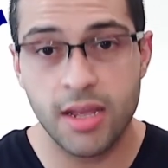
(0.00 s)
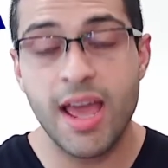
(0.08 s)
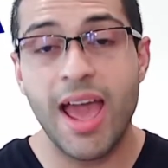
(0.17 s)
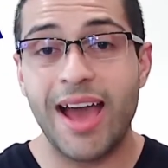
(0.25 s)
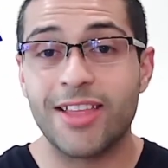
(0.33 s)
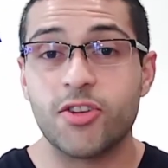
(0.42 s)

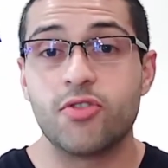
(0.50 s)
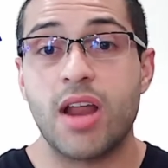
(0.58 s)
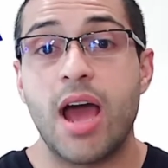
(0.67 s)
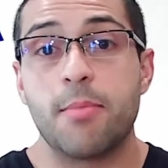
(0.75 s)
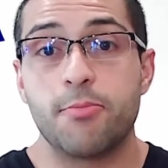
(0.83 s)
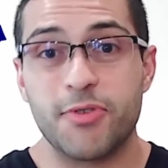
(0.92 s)
and they're
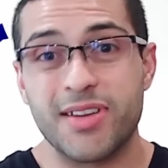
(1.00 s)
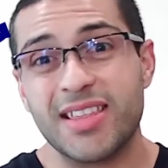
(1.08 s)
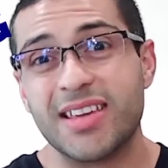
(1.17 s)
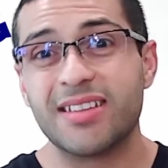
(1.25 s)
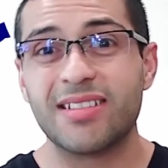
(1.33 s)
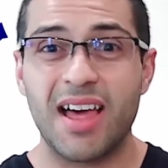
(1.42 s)
not
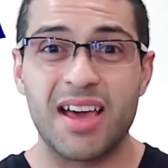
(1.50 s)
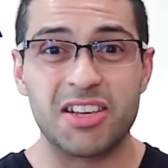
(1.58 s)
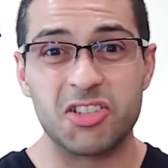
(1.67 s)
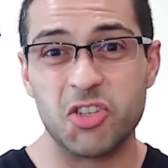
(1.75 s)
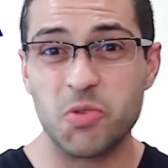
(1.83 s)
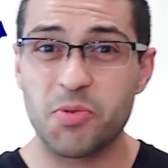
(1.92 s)
breathing like
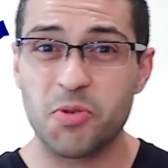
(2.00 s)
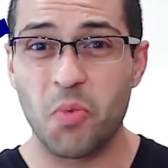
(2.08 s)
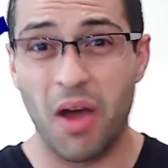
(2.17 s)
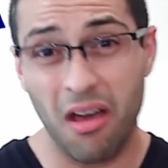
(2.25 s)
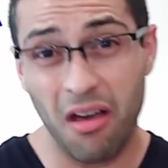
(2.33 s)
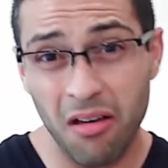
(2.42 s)
super
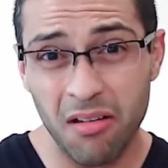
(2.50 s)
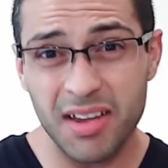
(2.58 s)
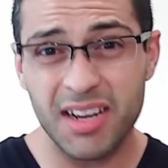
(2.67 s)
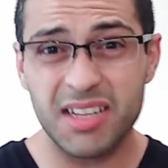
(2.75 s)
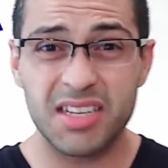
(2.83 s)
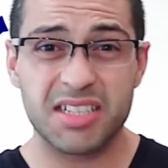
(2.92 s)
well and
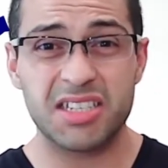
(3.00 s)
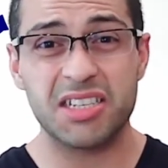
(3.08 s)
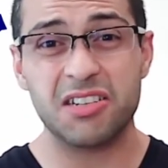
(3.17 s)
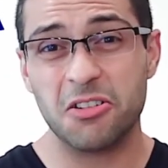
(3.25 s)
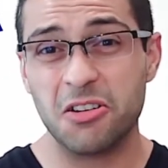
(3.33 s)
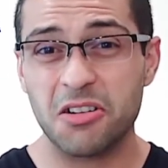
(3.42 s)
it
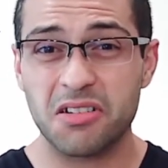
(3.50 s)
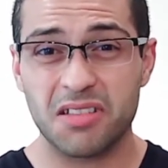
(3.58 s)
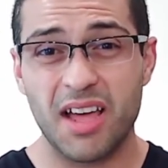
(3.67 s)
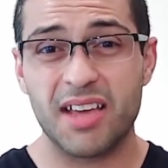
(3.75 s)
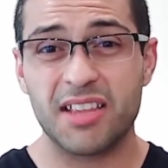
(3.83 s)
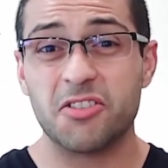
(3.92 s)
doesn't look
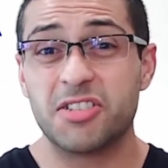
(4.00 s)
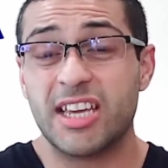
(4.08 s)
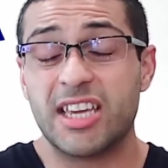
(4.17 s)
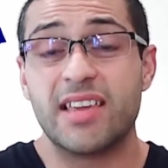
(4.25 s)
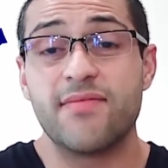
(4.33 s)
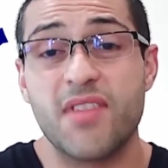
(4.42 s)
like they're
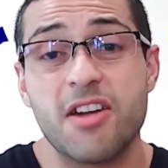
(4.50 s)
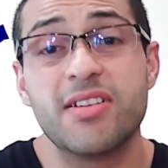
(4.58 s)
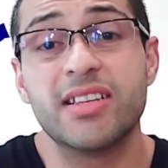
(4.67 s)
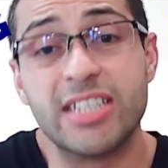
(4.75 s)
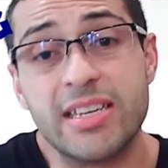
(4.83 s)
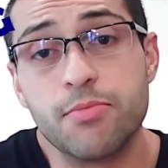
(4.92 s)
taking very
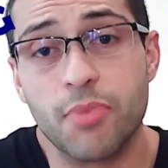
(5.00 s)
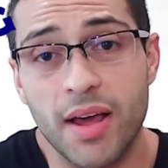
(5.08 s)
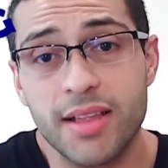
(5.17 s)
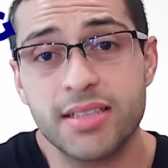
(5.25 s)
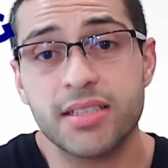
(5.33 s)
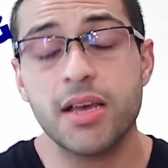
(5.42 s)
deep
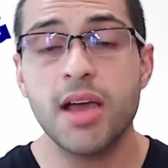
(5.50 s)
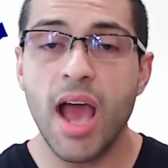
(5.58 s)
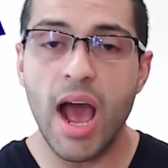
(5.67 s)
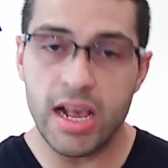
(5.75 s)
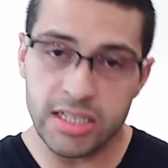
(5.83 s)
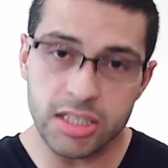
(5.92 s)
breaths,
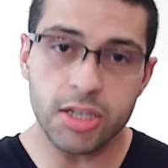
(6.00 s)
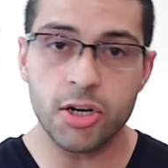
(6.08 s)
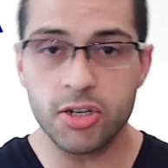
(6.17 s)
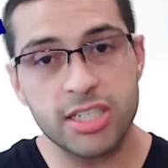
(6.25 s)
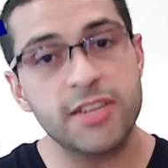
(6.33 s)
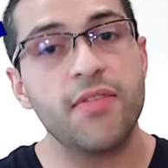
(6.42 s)
ask the
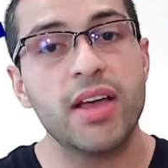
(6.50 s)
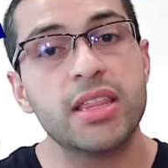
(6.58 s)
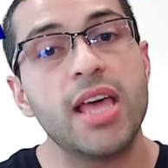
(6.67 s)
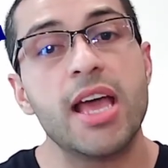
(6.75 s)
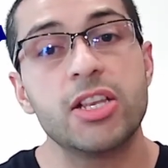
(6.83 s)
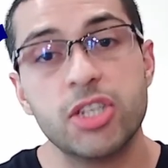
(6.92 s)
nurse to vent
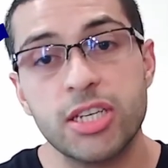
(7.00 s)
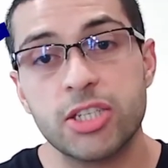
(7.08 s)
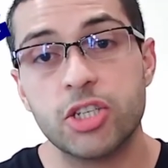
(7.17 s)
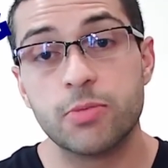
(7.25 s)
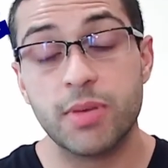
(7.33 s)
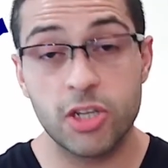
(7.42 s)
the NG
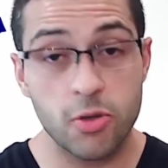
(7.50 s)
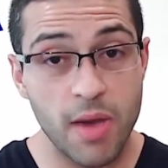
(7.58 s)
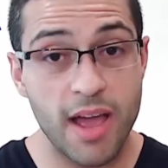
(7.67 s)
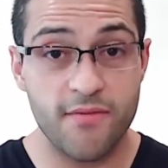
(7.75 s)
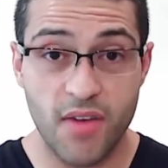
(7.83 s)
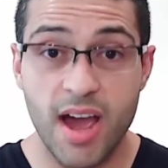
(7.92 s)
tube, and you
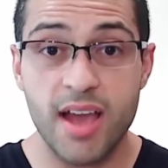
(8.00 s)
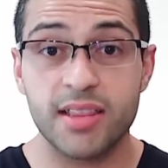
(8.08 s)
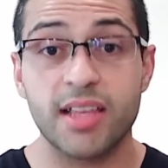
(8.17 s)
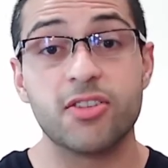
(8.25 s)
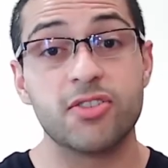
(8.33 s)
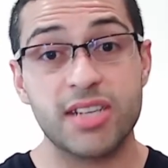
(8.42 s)
might find
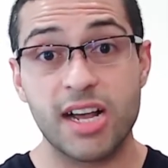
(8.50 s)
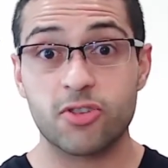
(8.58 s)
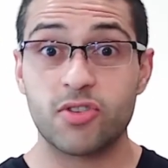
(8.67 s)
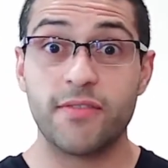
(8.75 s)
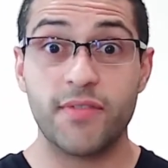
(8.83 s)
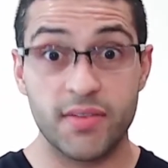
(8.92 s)
that there's
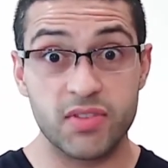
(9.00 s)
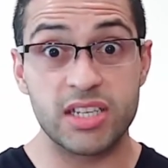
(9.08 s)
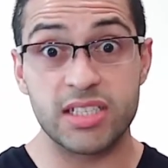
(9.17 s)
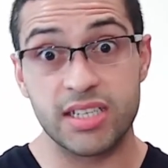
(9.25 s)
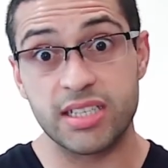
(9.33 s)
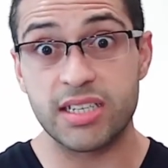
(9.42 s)
actually 15
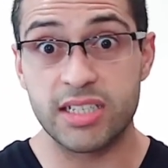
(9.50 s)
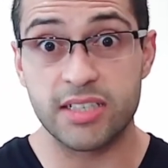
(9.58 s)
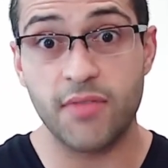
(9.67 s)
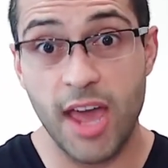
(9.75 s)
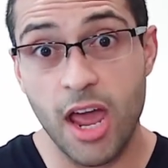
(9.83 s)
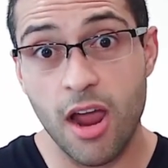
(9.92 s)
cc's
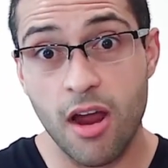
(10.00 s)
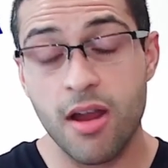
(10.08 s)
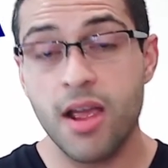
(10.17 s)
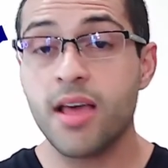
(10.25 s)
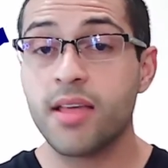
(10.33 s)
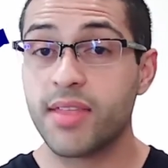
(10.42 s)
of air
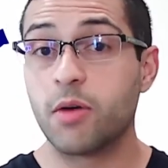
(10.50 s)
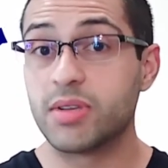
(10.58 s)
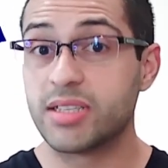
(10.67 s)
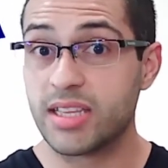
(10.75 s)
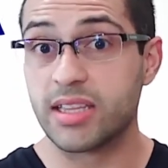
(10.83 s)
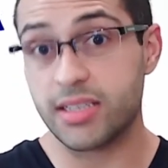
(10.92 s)
that
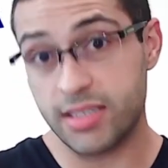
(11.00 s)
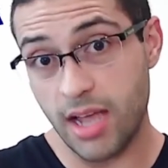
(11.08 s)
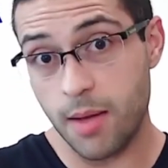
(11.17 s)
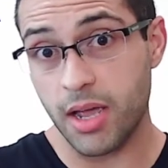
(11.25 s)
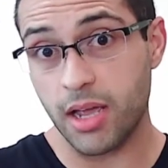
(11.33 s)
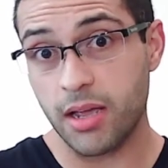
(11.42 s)
was in the
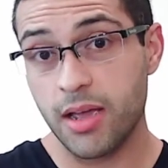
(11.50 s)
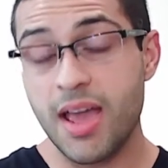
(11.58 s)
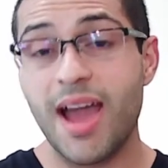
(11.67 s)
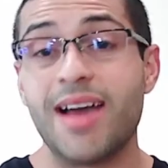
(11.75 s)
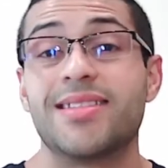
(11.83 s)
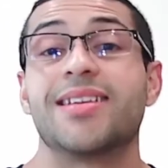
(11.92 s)
stomach,
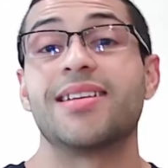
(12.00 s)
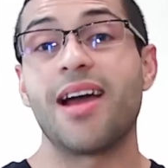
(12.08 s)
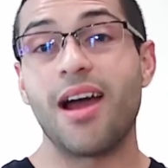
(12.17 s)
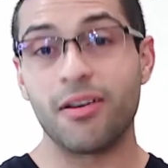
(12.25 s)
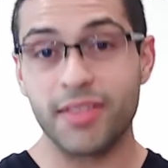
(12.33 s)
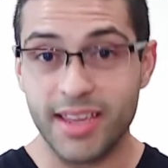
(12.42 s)
and then
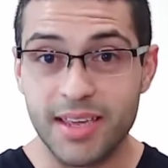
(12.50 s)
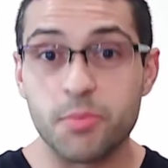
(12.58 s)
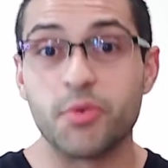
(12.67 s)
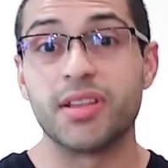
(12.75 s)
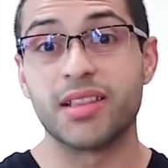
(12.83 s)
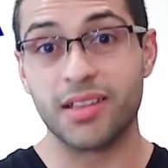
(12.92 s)
now they can
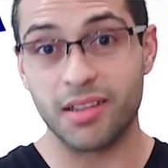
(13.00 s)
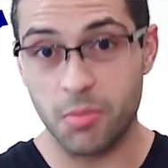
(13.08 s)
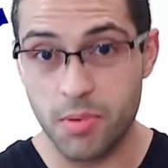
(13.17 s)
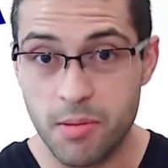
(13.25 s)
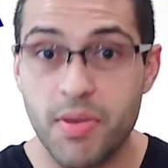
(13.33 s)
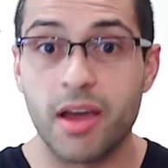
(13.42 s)
breathe a little
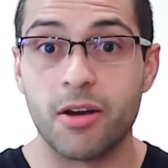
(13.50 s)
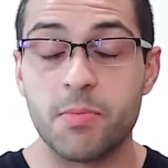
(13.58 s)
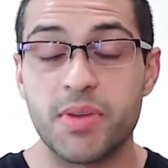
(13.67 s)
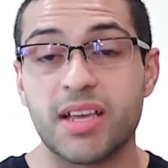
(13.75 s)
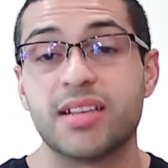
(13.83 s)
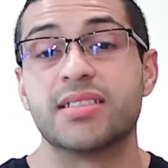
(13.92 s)
bit better
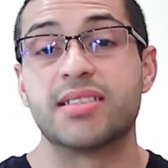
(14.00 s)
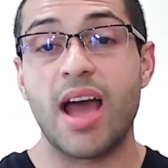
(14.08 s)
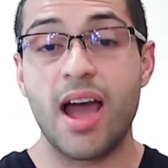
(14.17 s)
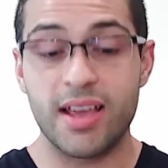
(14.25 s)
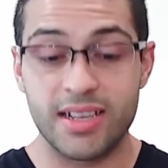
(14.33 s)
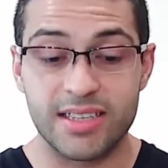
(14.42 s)
because
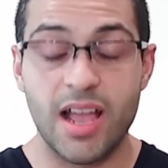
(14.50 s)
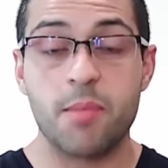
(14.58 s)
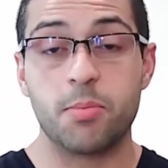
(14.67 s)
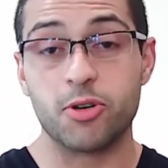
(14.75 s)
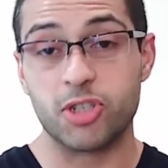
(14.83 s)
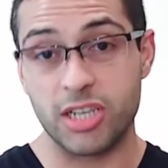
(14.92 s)
that is not
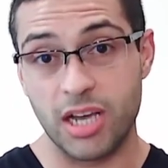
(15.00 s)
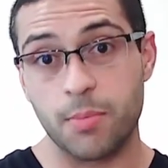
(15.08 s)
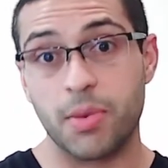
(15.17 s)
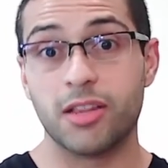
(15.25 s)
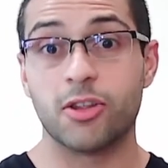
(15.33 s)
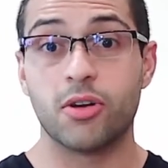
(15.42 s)
pushing up
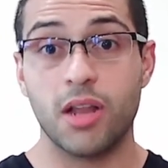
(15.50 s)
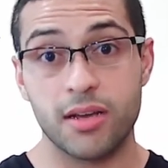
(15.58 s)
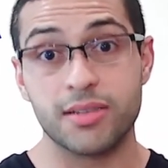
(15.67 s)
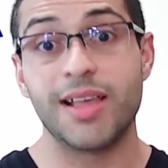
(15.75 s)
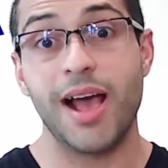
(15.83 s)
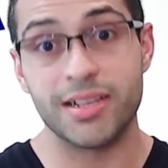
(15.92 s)
on their
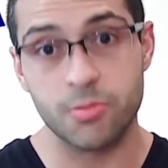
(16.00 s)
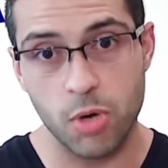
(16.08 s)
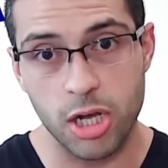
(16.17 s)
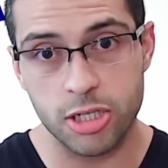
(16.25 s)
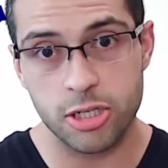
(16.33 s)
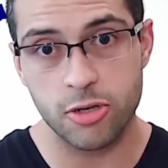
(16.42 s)
lungs as
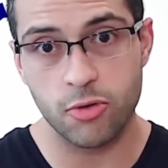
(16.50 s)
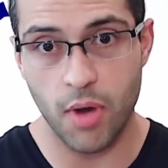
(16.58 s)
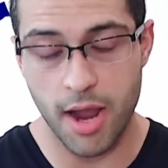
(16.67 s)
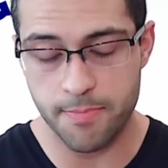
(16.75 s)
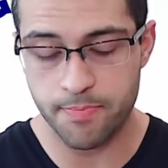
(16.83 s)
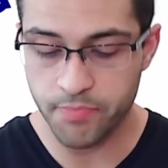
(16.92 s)
much,
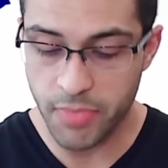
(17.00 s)
right?